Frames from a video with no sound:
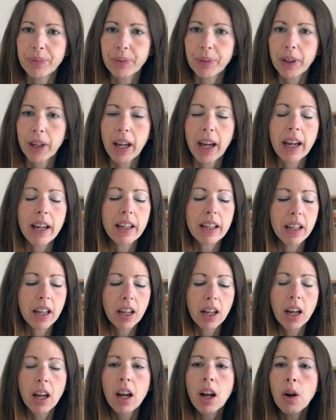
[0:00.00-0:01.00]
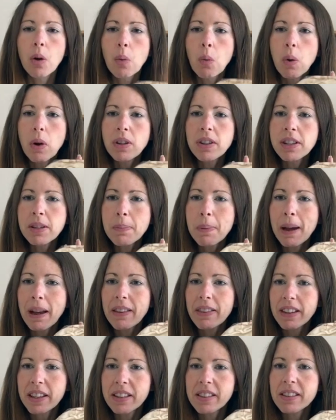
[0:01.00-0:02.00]
okay? Ones
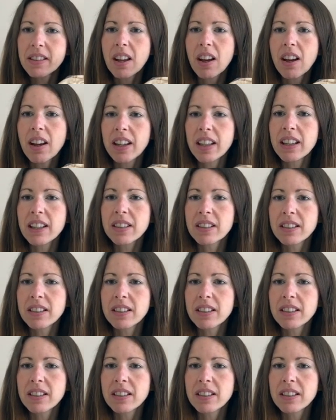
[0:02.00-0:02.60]
about this size